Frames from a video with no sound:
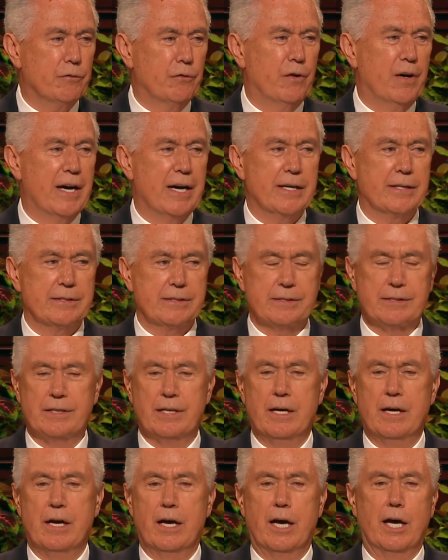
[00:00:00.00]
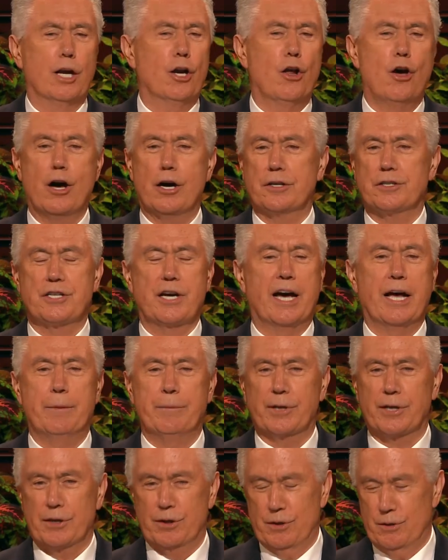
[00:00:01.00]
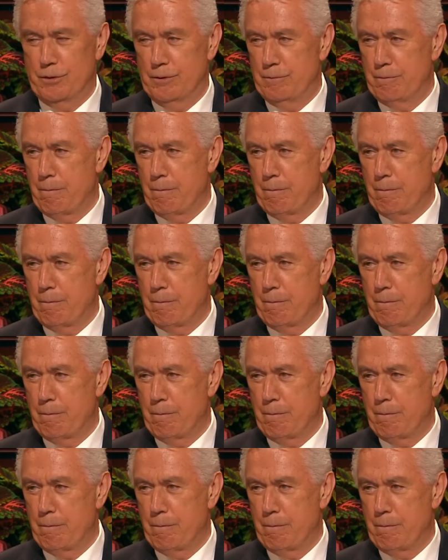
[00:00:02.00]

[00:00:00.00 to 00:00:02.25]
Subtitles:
for us a long time ago,